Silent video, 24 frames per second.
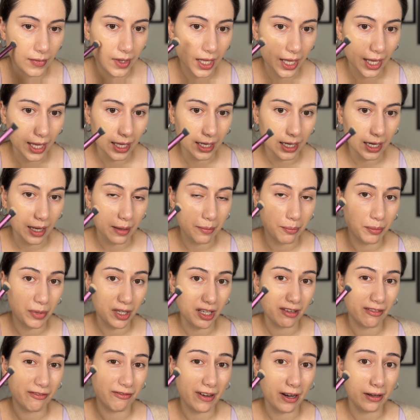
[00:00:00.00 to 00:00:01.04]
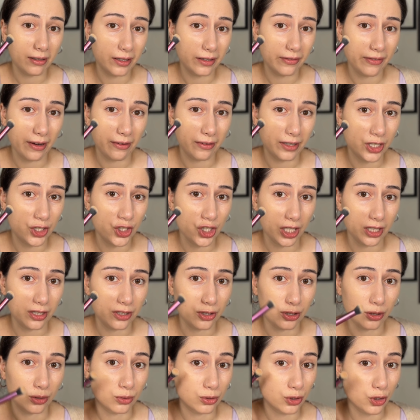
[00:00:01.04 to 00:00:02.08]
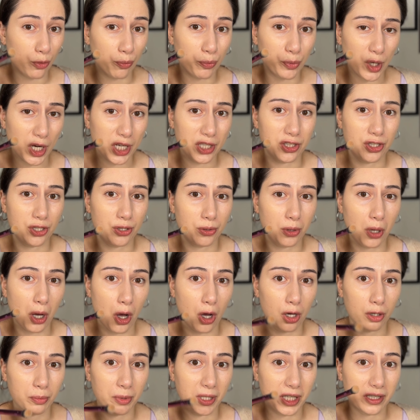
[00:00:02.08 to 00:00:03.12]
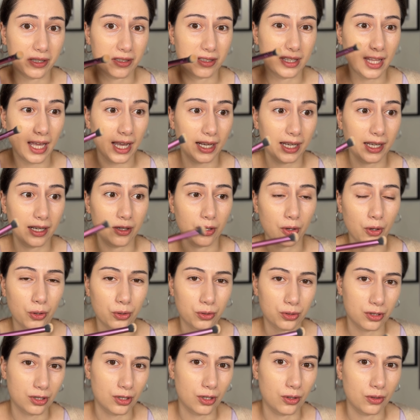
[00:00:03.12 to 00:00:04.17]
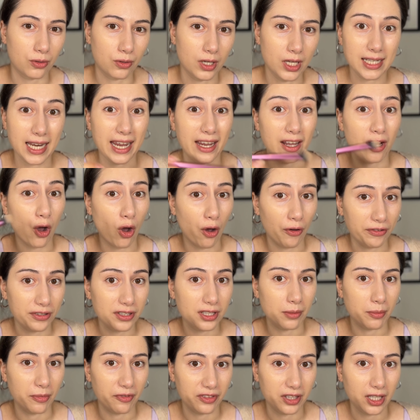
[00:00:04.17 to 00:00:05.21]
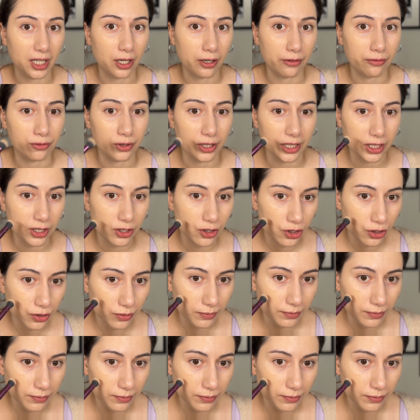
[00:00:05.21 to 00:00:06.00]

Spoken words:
And I'm being very, very gentle. Don't press too hard because that can also take off some of the coverage.